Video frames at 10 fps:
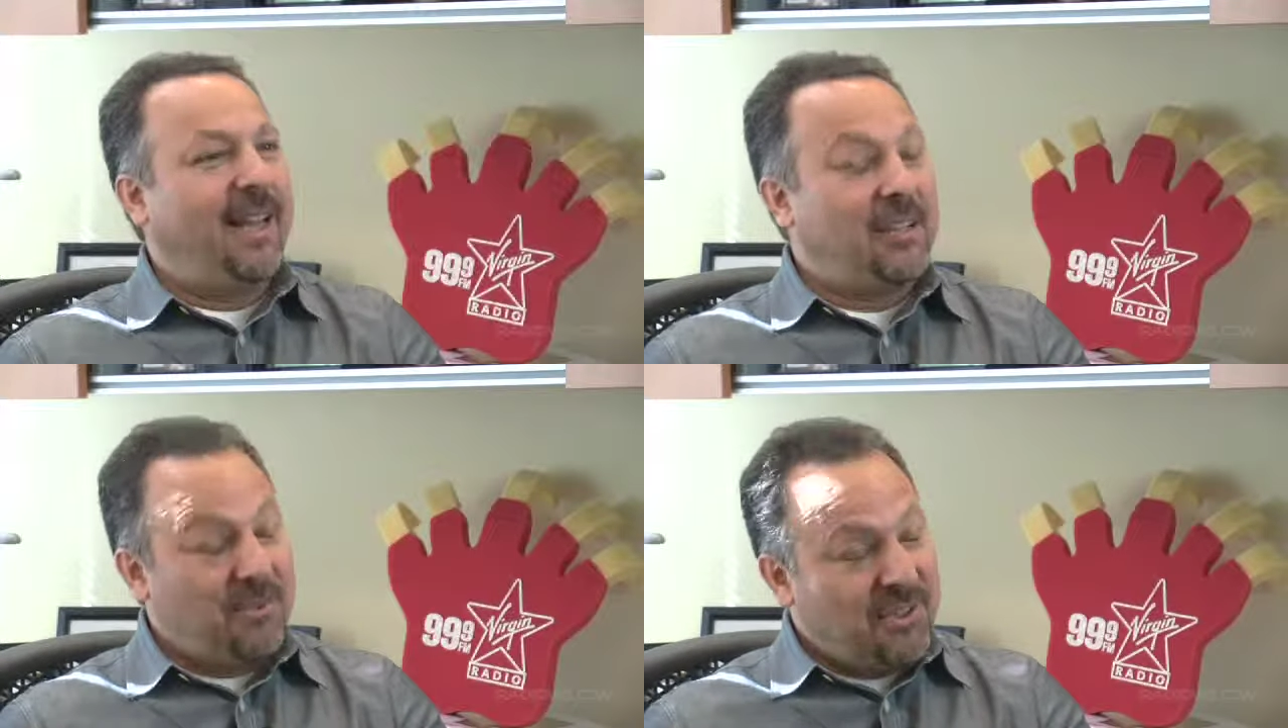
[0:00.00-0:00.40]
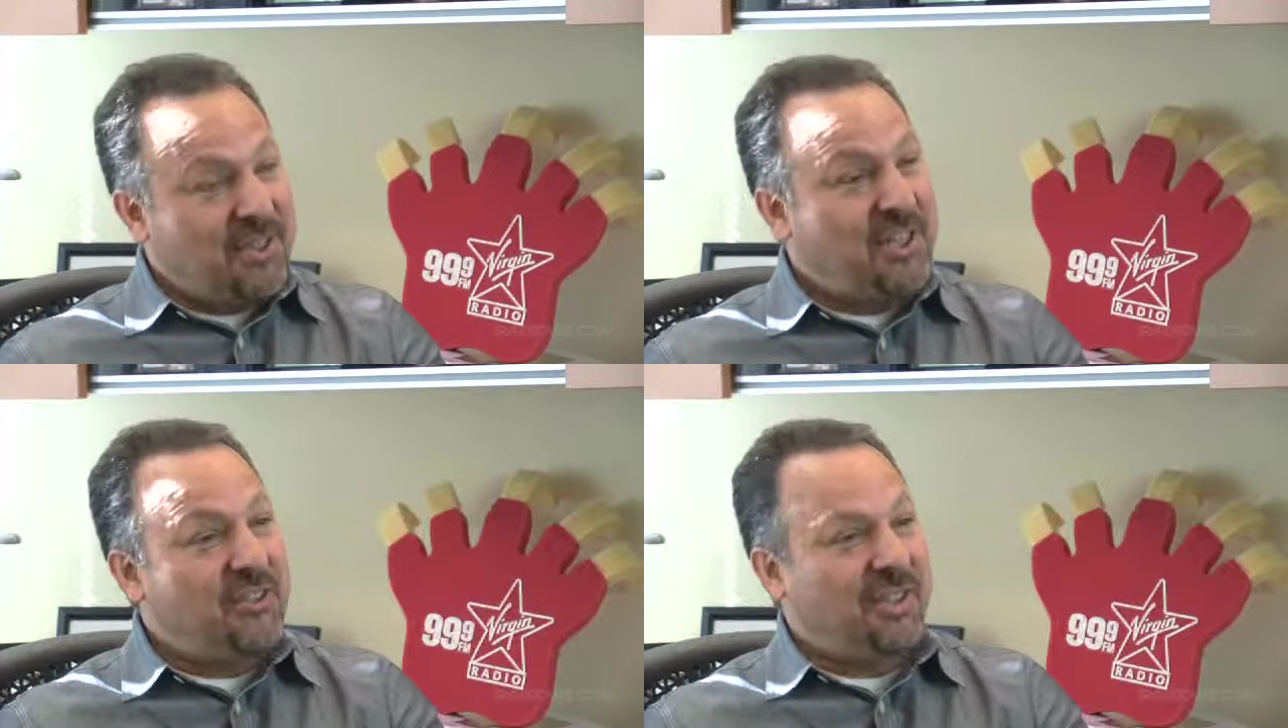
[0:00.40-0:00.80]
And she was a
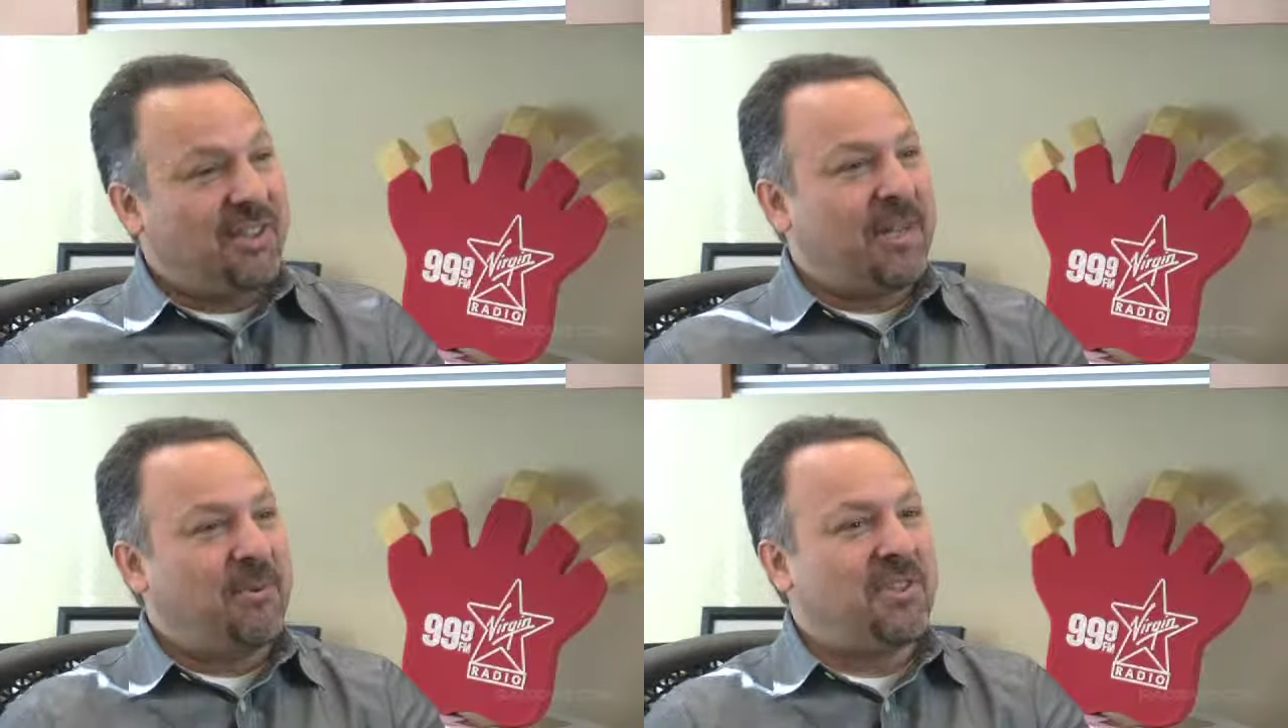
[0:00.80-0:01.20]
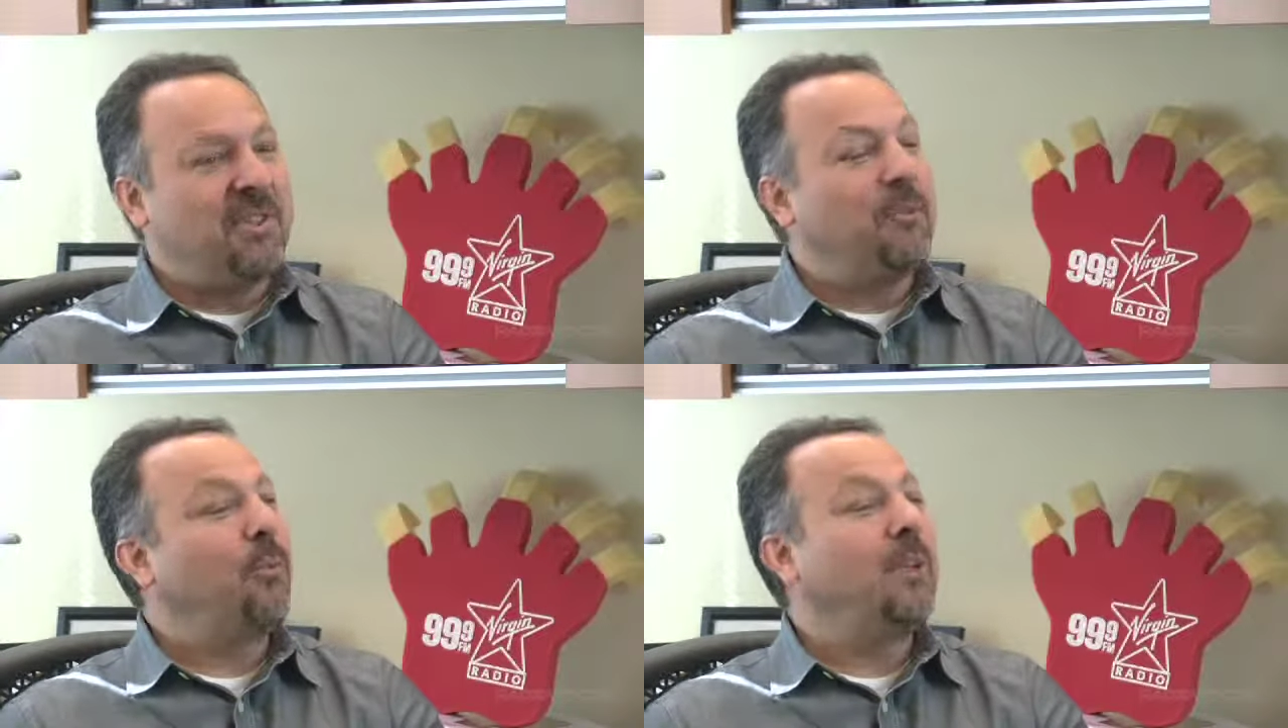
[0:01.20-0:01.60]
teacher at the time. She
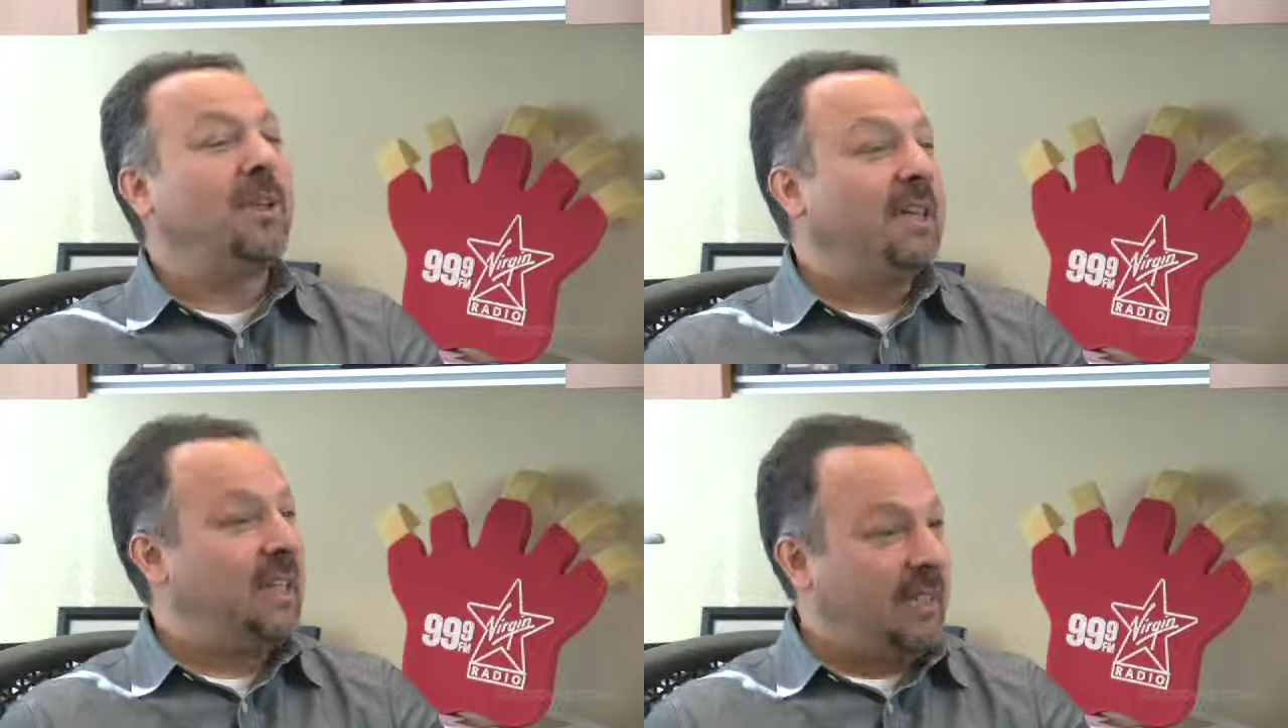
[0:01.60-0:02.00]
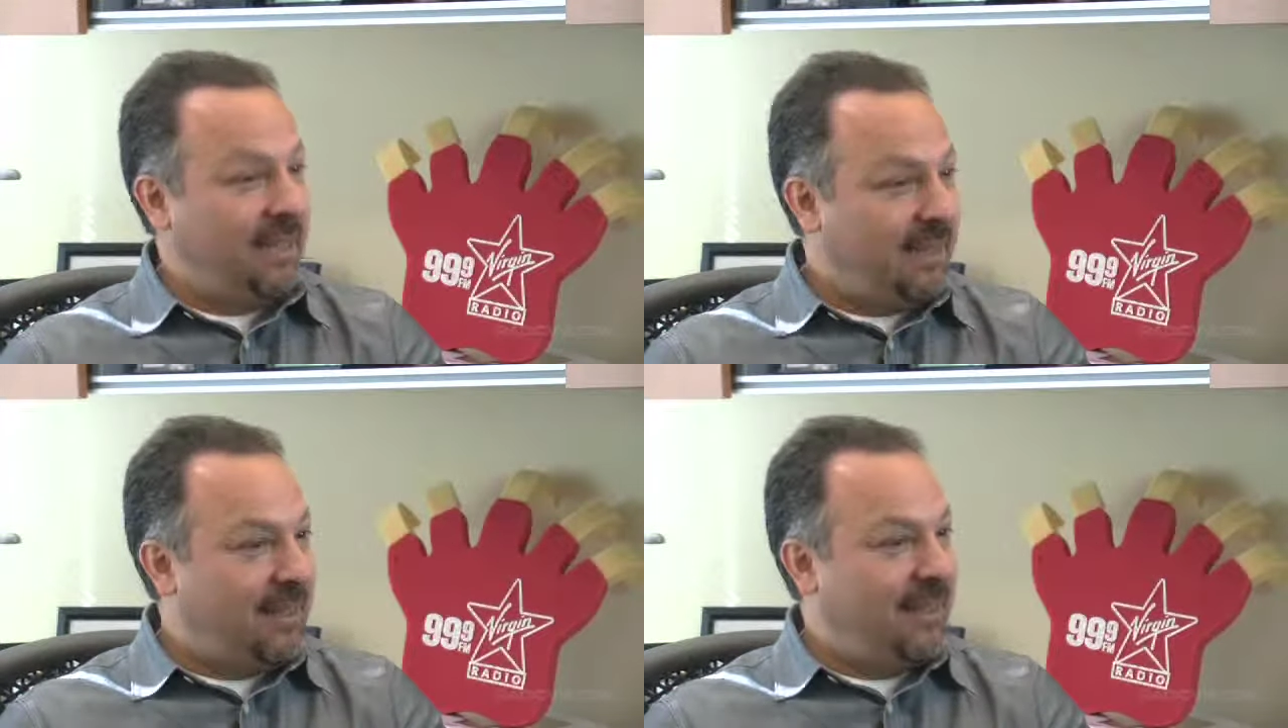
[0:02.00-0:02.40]
said, What do you need?